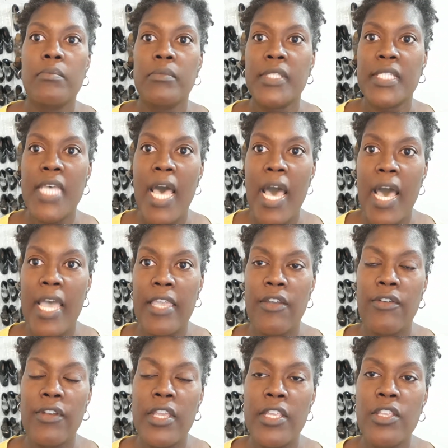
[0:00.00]

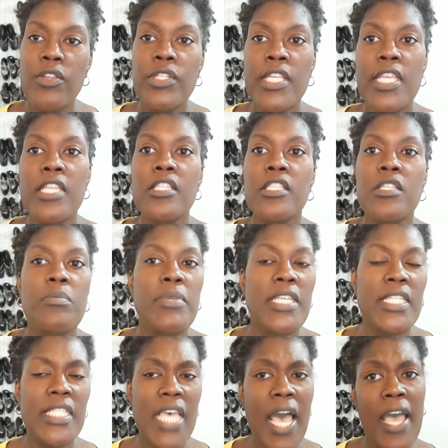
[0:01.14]
tired. And you tend to
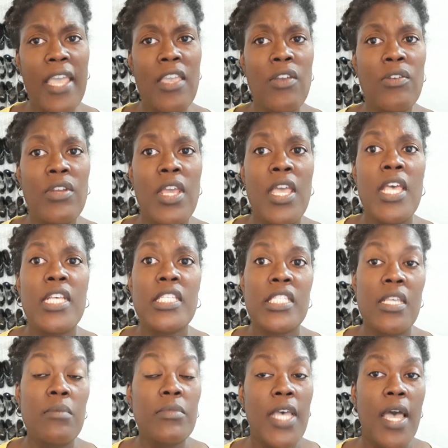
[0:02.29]
be tired
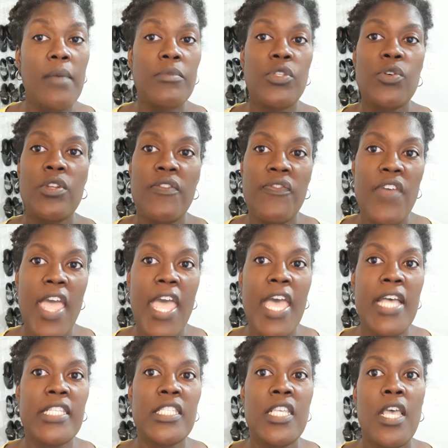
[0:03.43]
sometimes on a
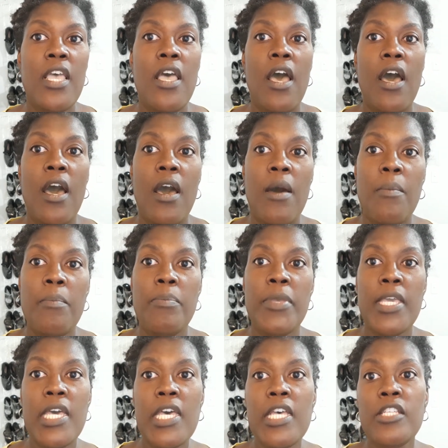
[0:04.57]
fast
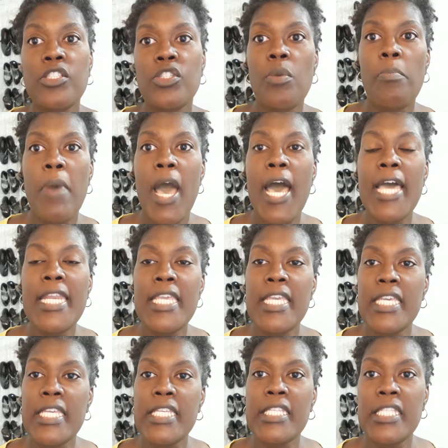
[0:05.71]
because your
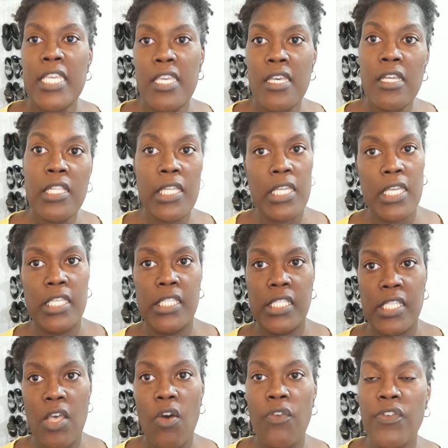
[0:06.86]
body is healing
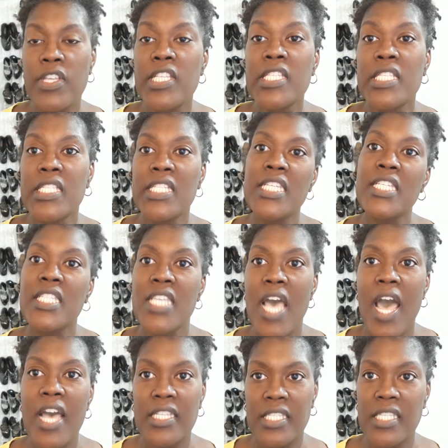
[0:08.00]
itself, it's
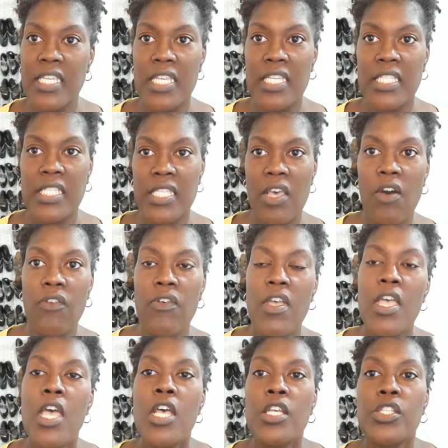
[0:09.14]
detoxing itself.
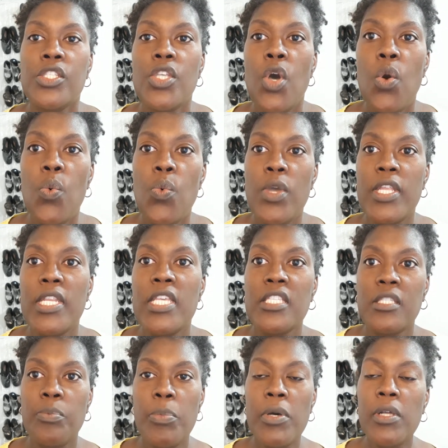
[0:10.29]
So when
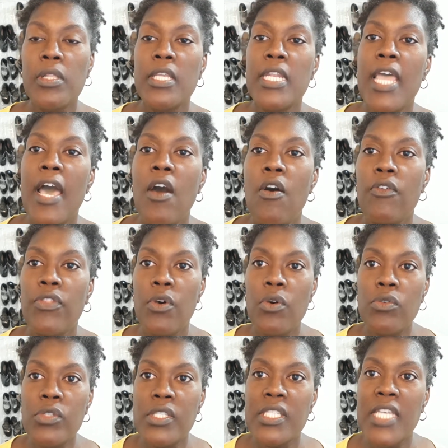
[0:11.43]
it's pulling out
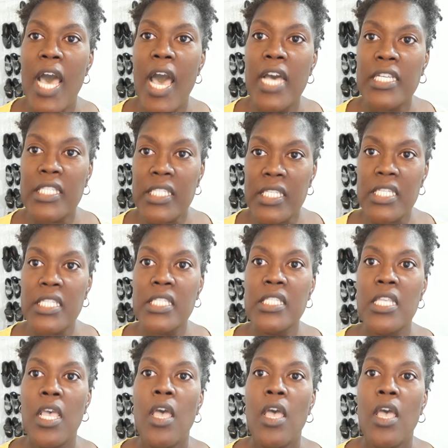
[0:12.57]
those toxins,